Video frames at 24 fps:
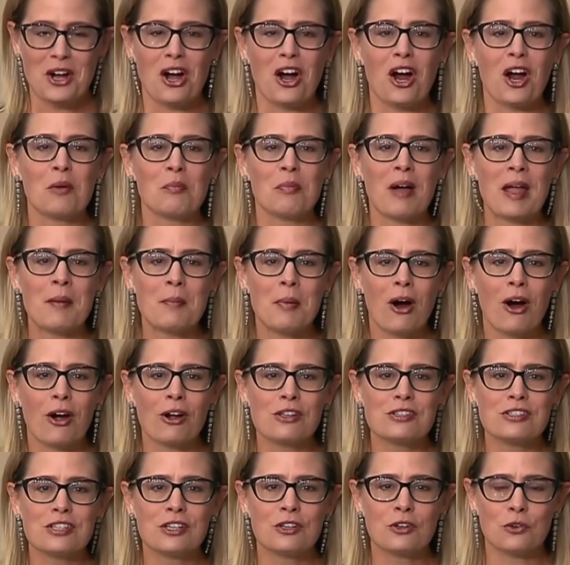Our
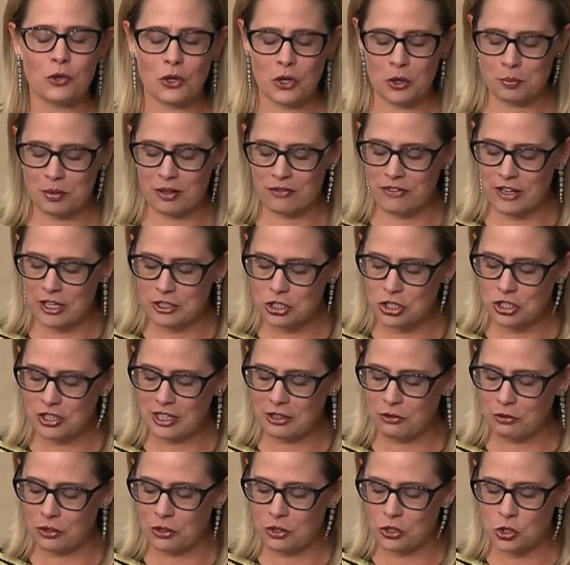bipartisan group eventually
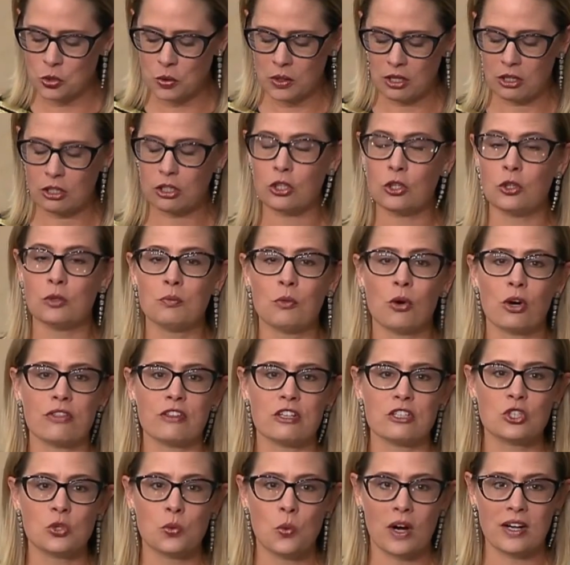grew to include more
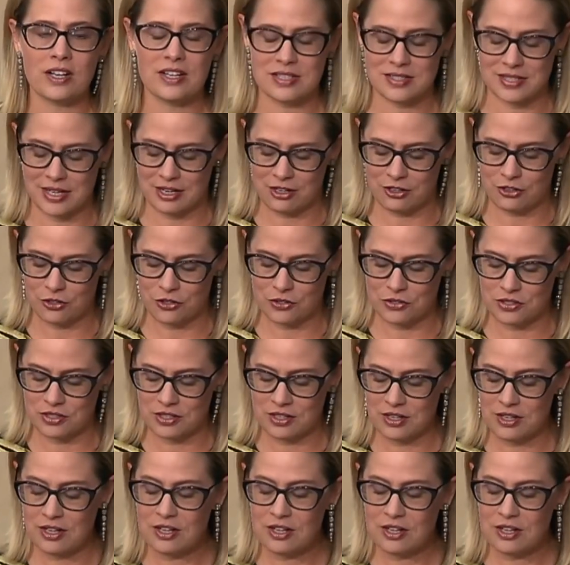than 20 senators,